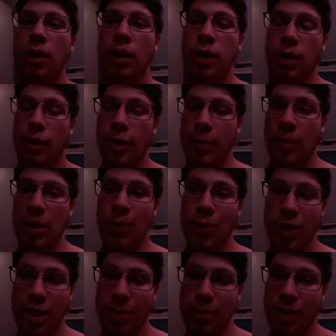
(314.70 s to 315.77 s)
I will
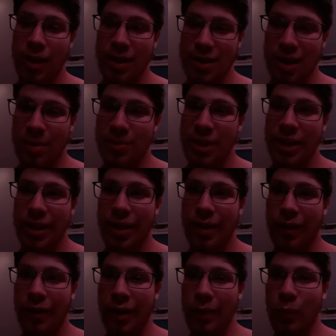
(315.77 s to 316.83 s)
keep you guys updated
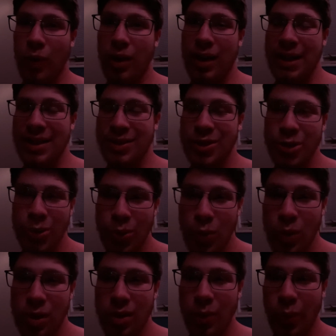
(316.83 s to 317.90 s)
on what I
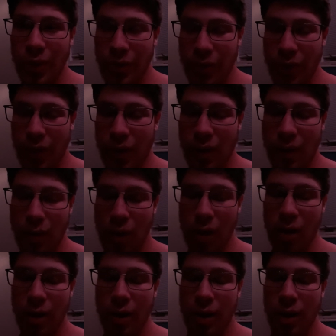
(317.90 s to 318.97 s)
do with the car,
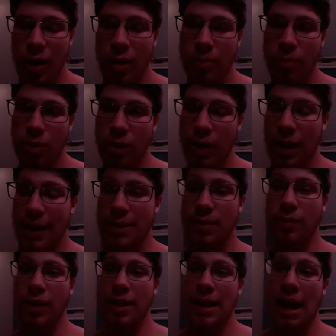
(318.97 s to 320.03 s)
but as of
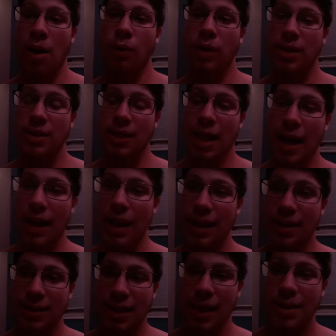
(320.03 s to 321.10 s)
right now, it is at a
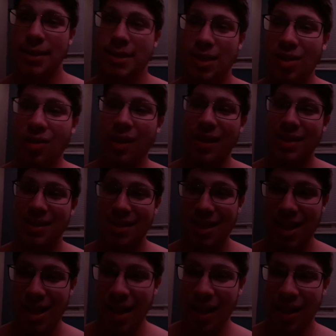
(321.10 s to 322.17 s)
standstill and
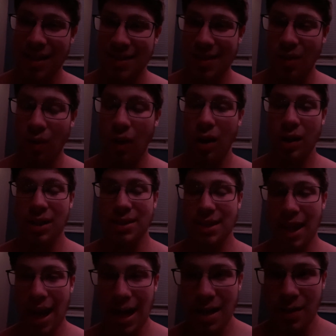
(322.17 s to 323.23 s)
sitting until August
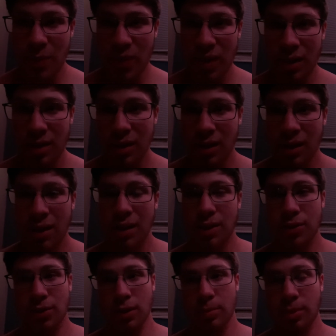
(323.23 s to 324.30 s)
8th.
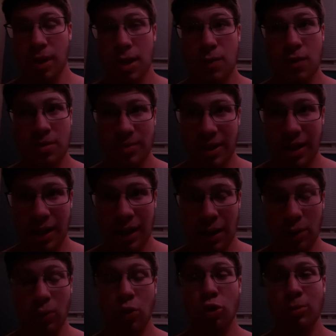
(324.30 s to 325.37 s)
So I probably won't be getting out a
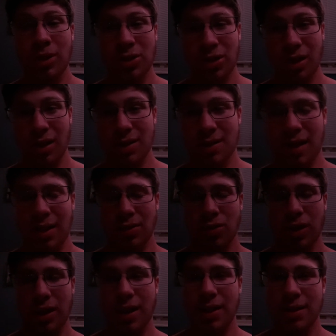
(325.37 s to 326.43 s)
whole bunch of content. I'll try
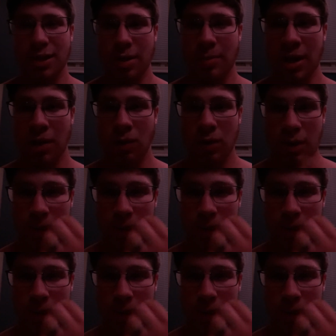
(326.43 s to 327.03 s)
to get some out.